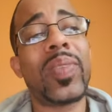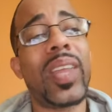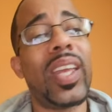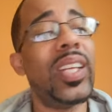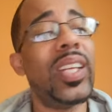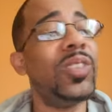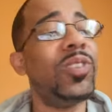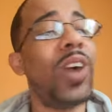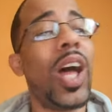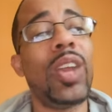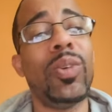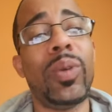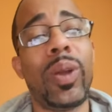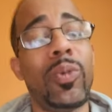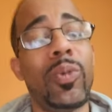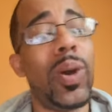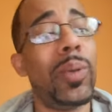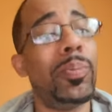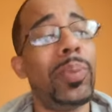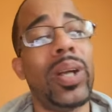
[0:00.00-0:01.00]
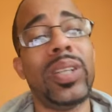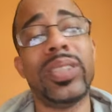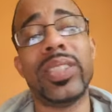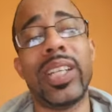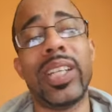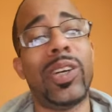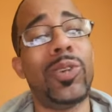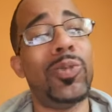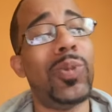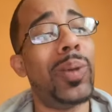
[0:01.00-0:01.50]
and he's following one
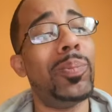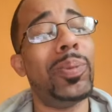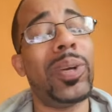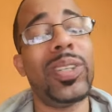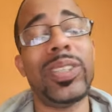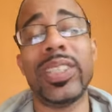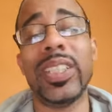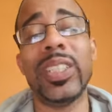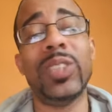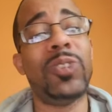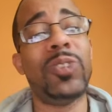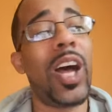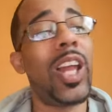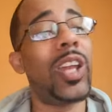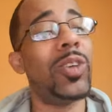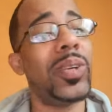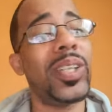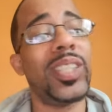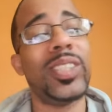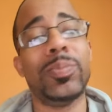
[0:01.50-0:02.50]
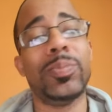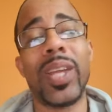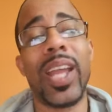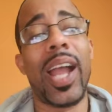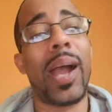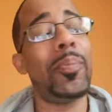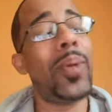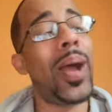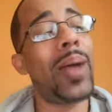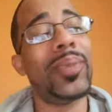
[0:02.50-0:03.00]
person, and the one person he's following is
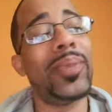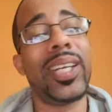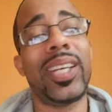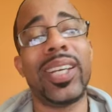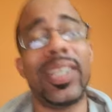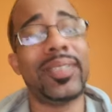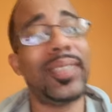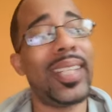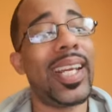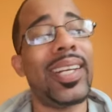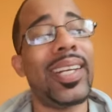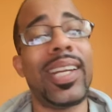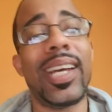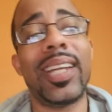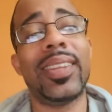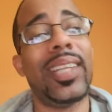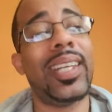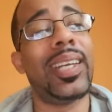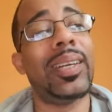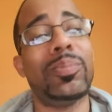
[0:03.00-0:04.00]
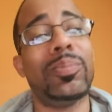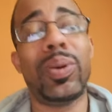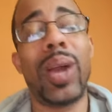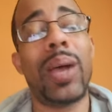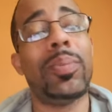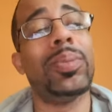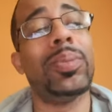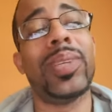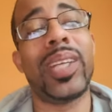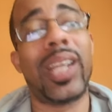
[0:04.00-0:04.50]
me. I probably could have said nothing and
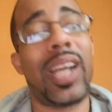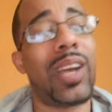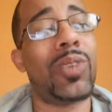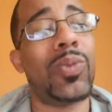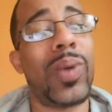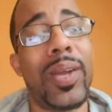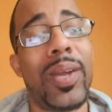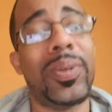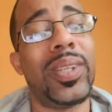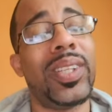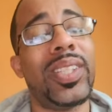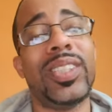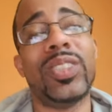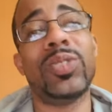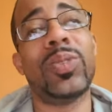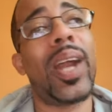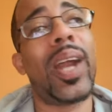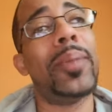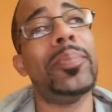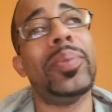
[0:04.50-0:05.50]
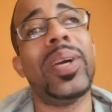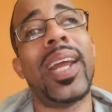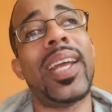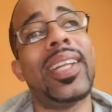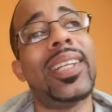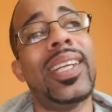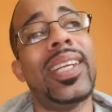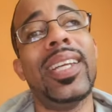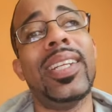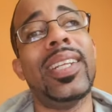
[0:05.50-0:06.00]
probably got away with this, right? But
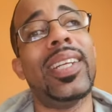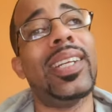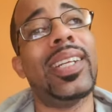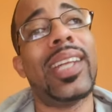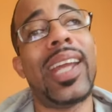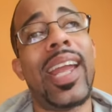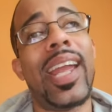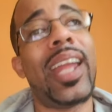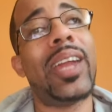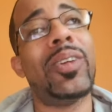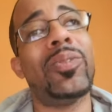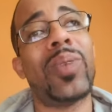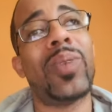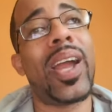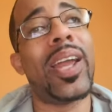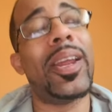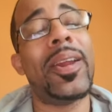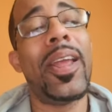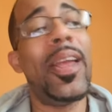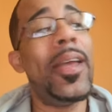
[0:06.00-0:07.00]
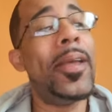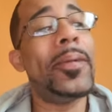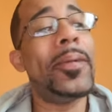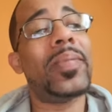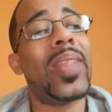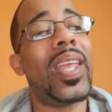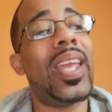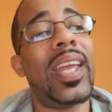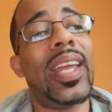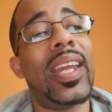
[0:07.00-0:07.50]
at the end of the day, right,
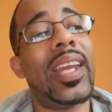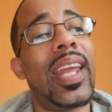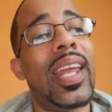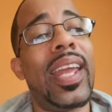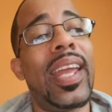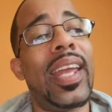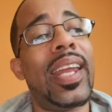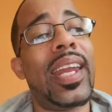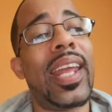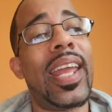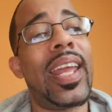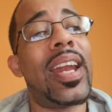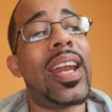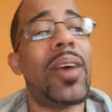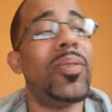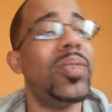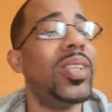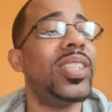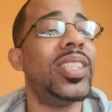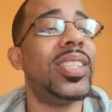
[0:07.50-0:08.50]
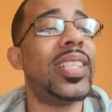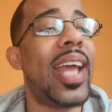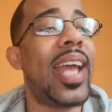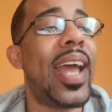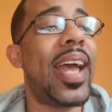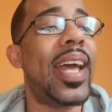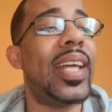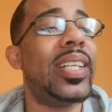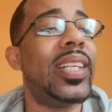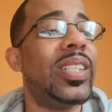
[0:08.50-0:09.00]
and and and I would have just
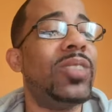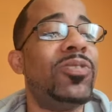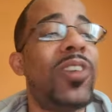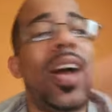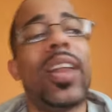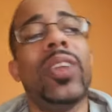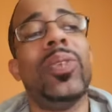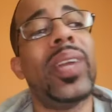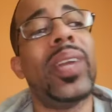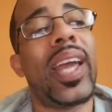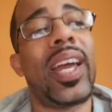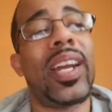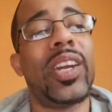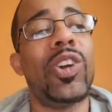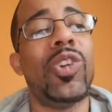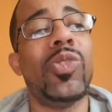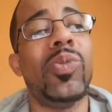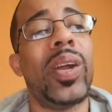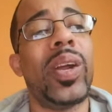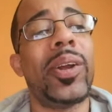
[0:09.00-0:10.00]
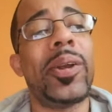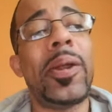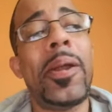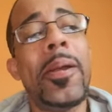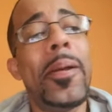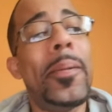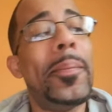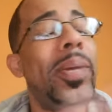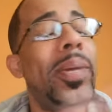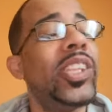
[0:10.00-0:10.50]
had this following out of nowhere.
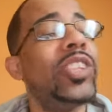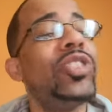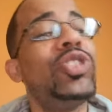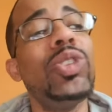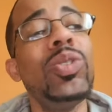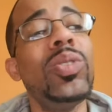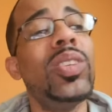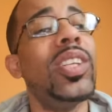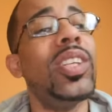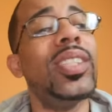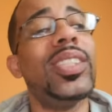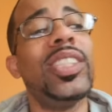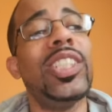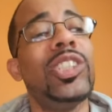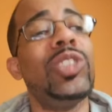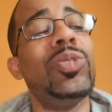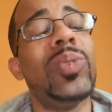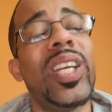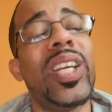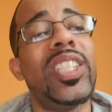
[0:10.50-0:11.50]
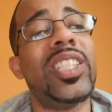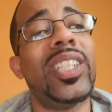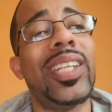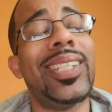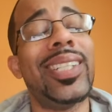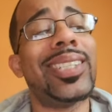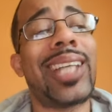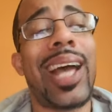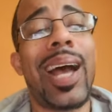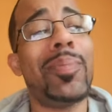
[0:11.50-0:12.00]
But the truth of the
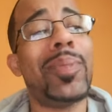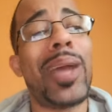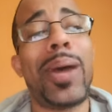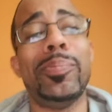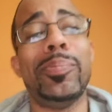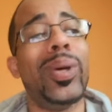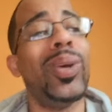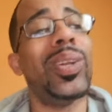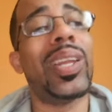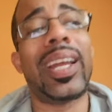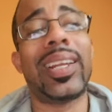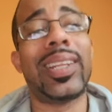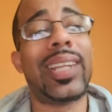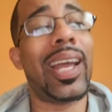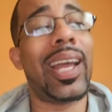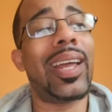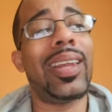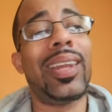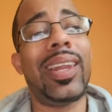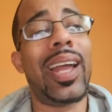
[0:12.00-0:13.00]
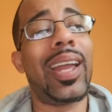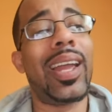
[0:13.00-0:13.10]
situation is, I'm not built like that.